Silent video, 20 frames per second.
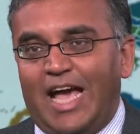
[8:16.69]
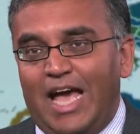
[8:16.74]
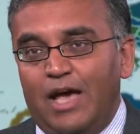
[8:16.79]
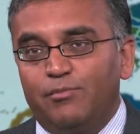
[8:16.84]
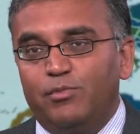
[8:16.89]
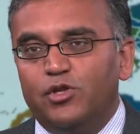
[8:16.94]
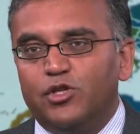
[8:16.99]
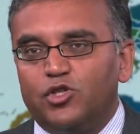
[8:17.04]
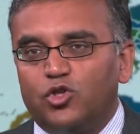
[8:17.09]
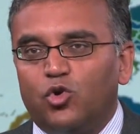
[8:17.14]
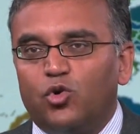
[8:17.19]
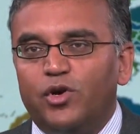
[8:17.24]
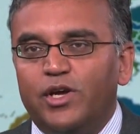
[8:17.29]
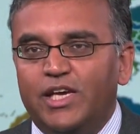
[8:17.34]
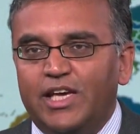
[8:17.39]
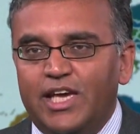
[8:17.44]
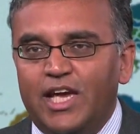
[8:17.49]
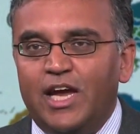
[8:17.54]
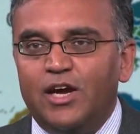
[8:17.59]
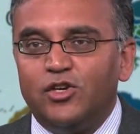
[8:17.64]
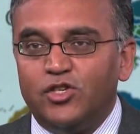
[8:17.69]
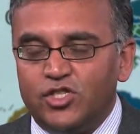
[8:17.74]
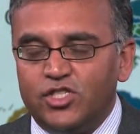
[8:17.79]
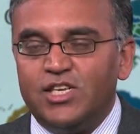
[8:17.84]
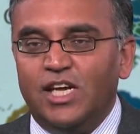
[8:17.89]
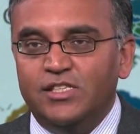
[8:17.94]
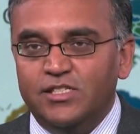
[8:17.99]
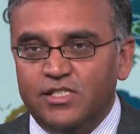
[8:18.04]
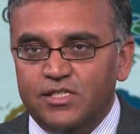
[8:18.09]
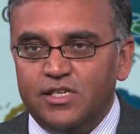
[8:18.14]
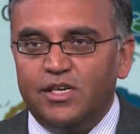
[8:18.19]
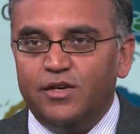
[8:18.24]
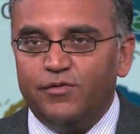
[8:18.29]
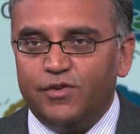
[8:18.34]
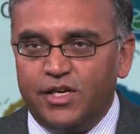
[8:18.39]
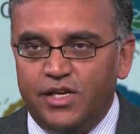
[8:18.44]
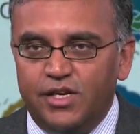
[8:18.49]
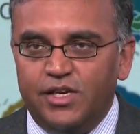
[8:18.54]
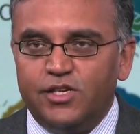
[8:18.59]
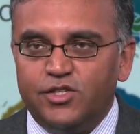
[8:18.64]
ambulatory care sensitive
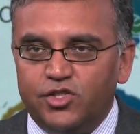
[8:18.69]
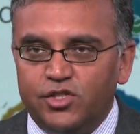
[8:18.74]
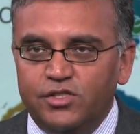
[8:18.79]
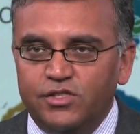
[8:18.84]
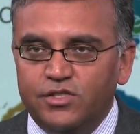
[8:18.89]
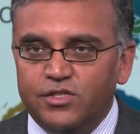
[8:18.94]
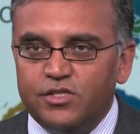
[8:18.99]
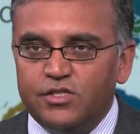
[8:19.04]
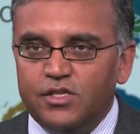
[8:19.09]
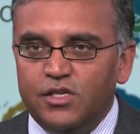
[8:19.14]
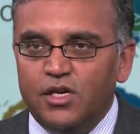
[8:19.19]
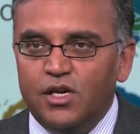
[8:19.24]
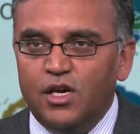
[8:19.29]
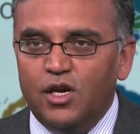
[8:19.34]
conditions,